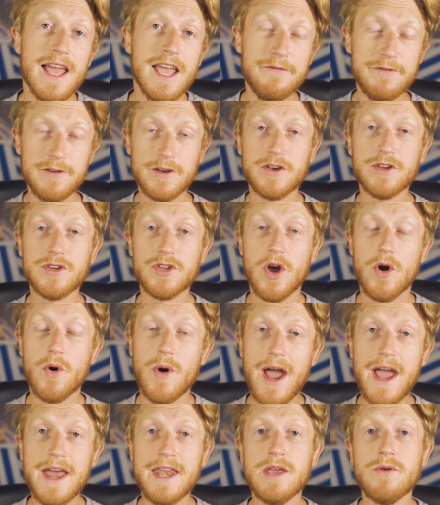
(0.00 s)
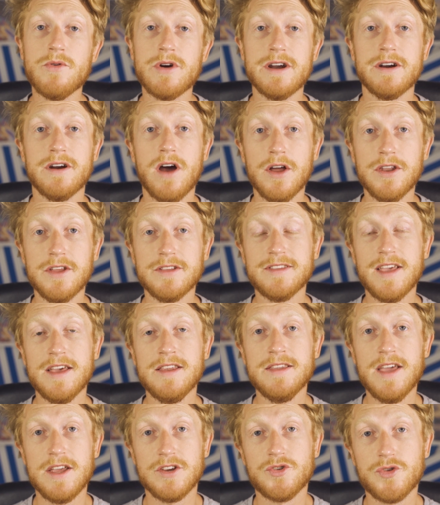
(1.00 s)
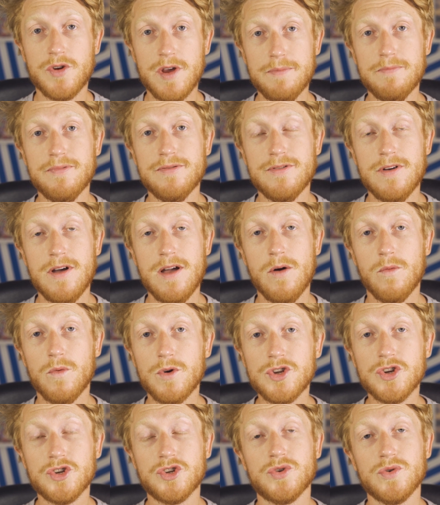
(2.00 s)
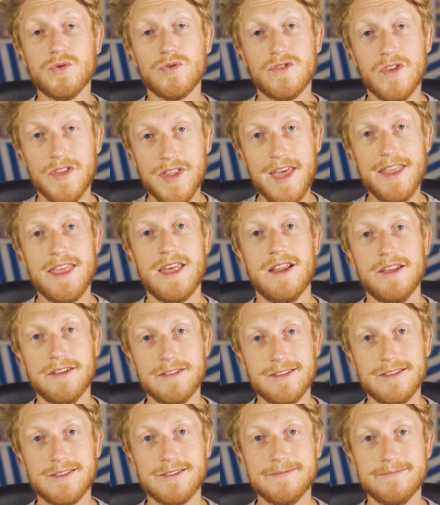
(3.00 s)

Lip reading: If you could go anywhere on a 10-day trip, would you choose the Netherlands?